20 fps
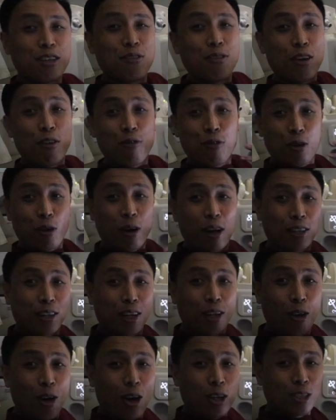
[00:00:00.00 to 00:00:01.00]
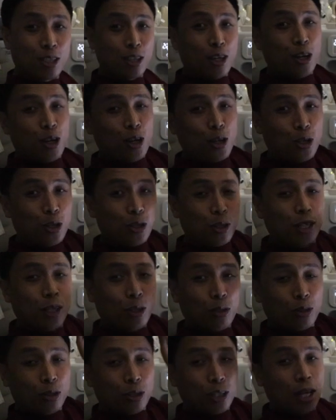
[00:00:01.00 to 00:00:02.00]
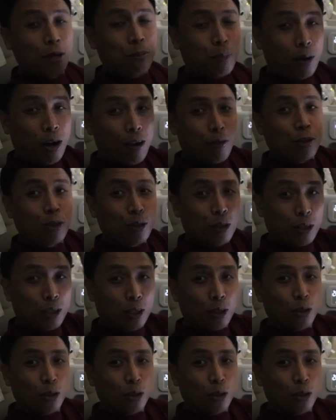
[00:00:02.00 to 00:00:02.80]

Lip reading: even if you are at a loss, you need to take profits or you